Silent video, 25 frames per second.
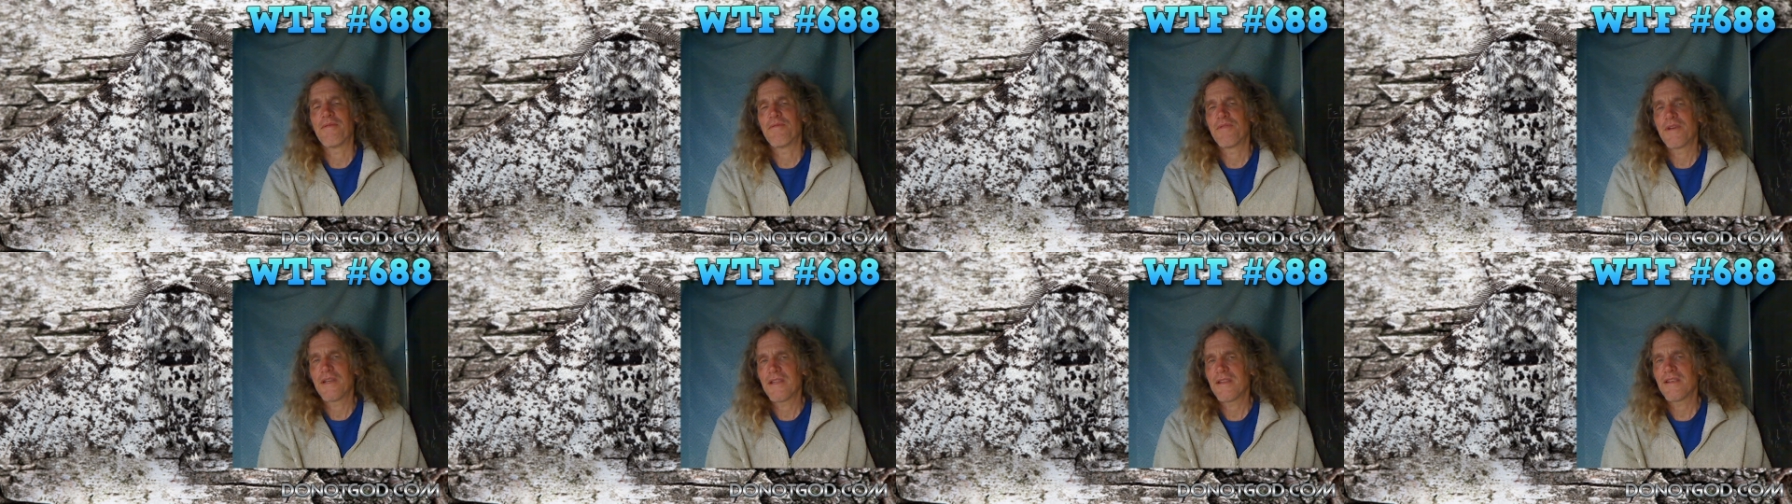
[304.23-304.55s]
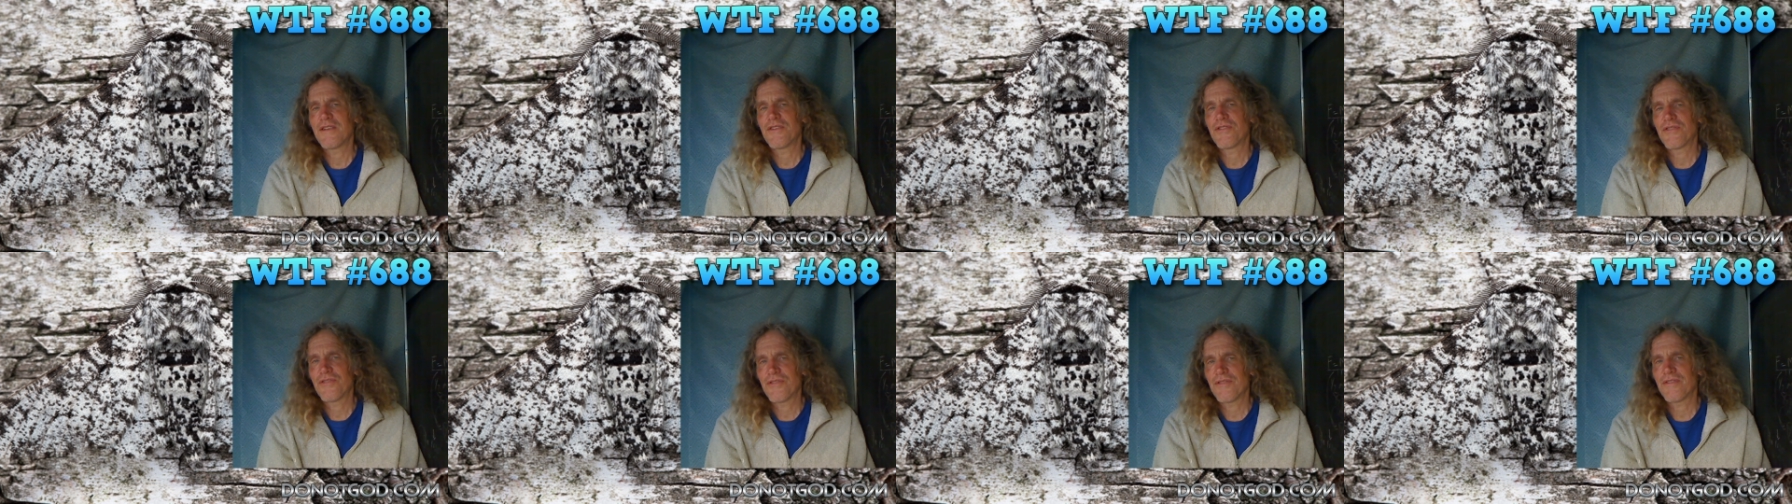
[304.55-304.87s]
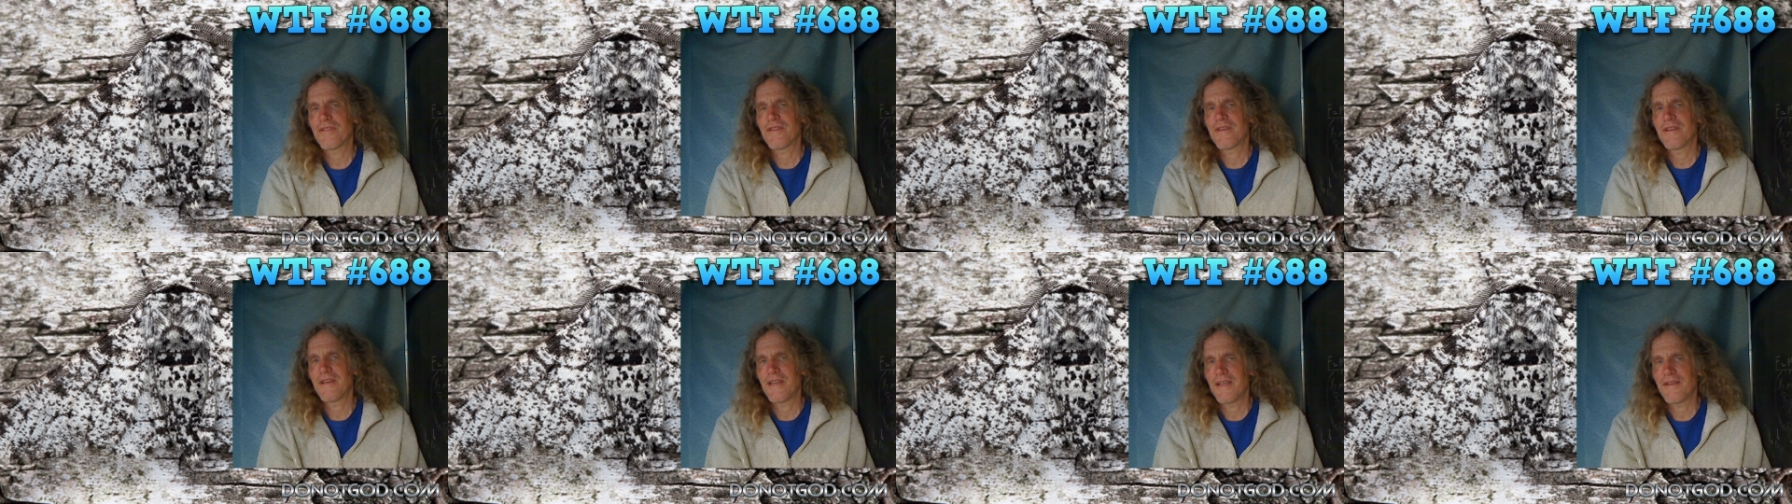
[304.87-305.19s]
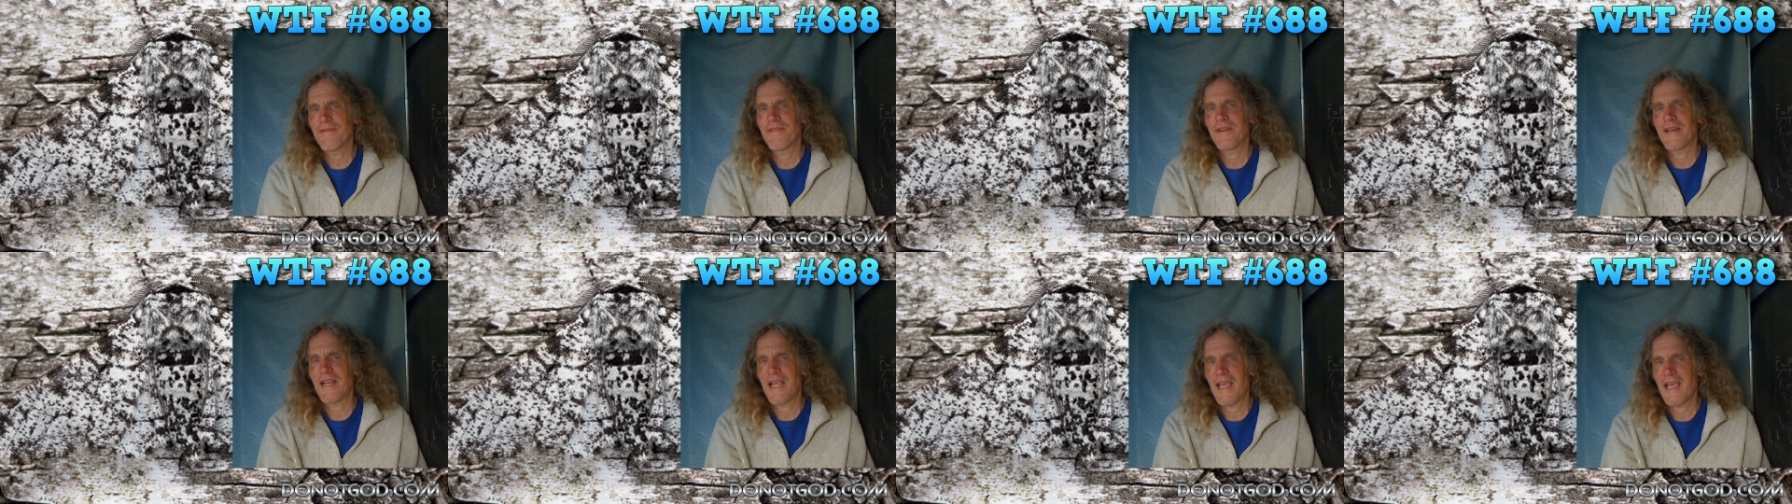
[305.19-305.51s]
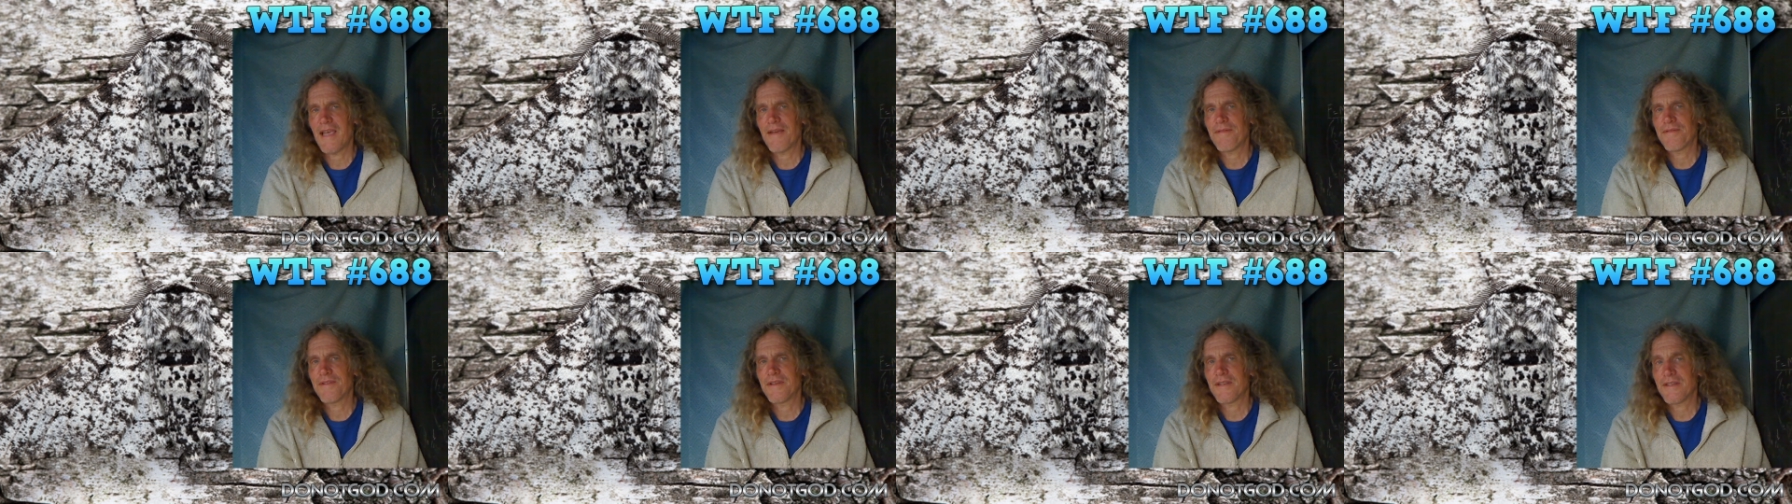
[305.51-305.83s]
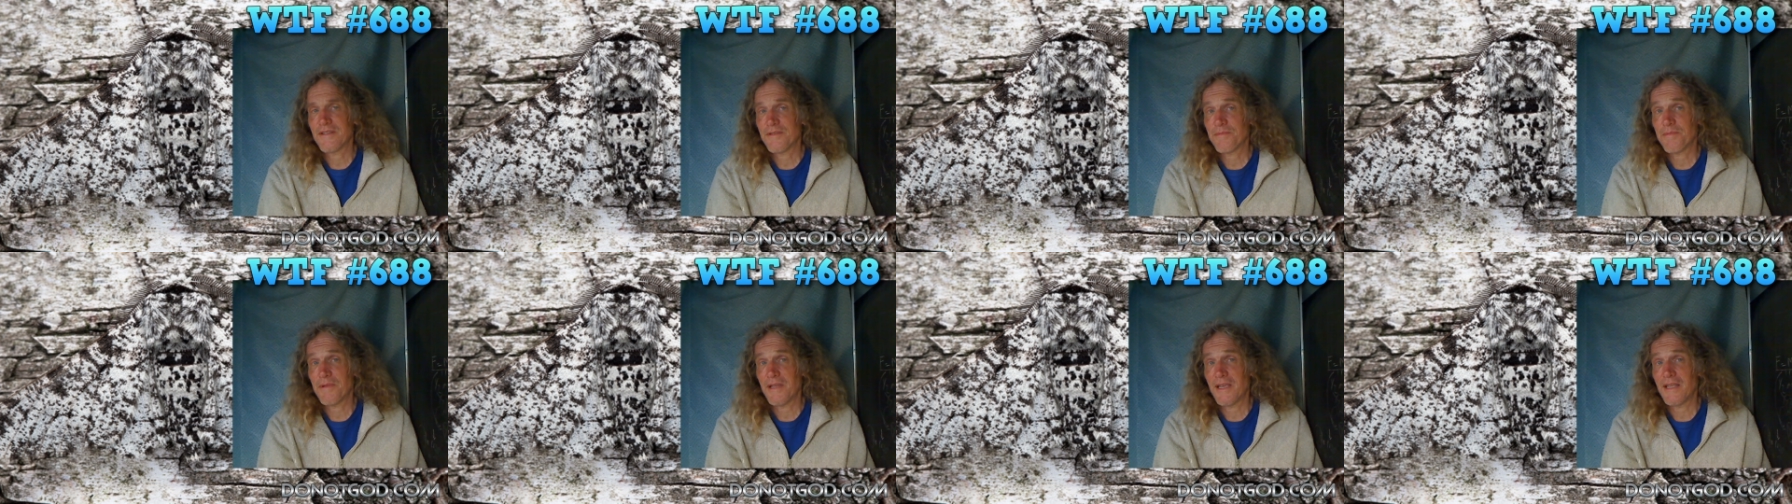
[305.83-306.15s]
I really shouldn't even have
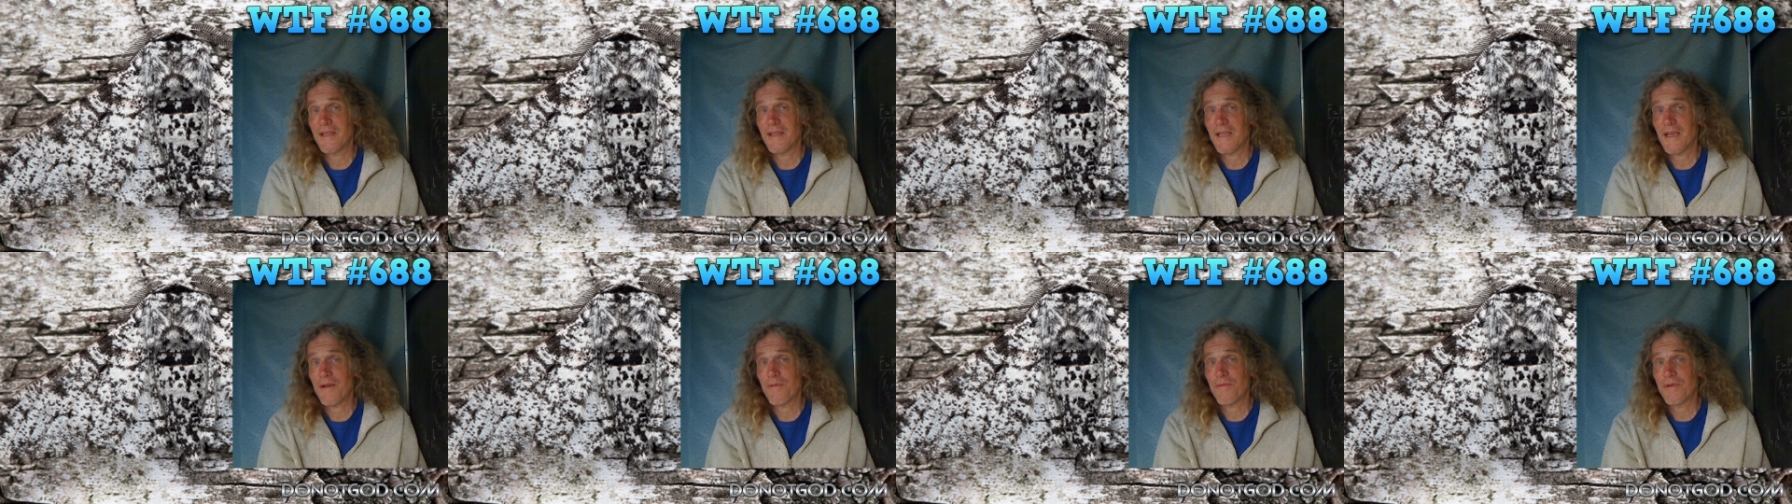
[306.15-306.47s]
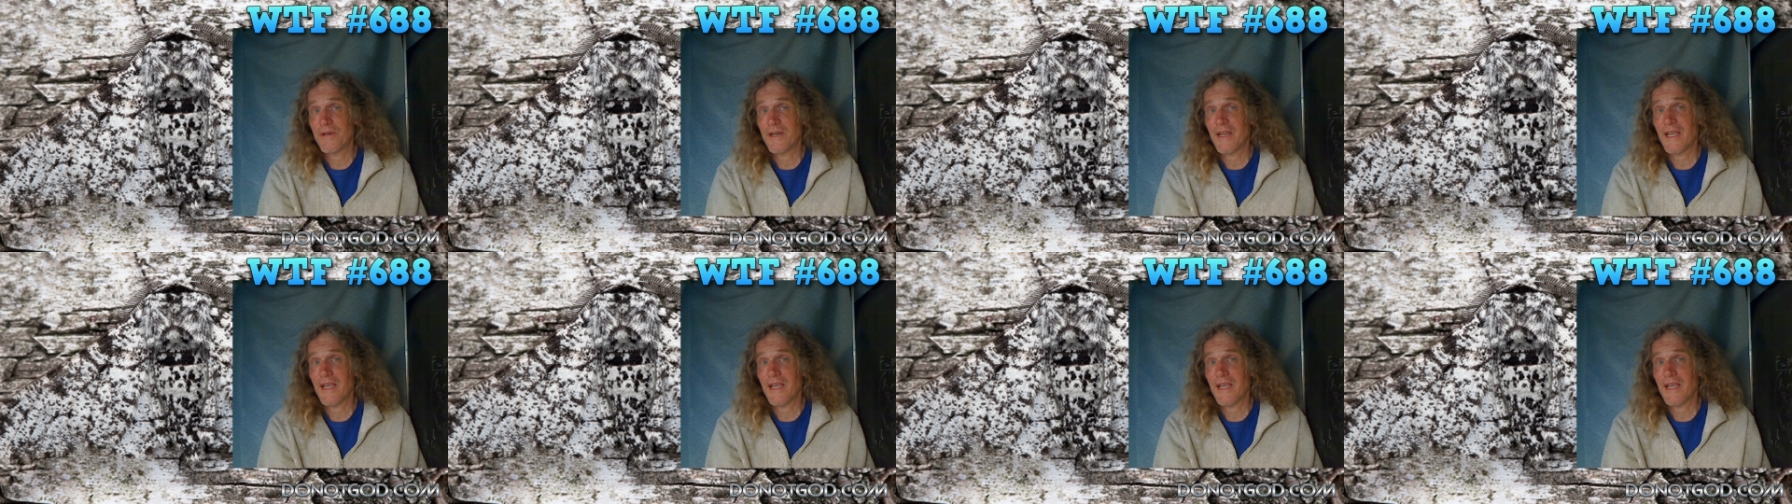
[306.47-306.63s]
to explain that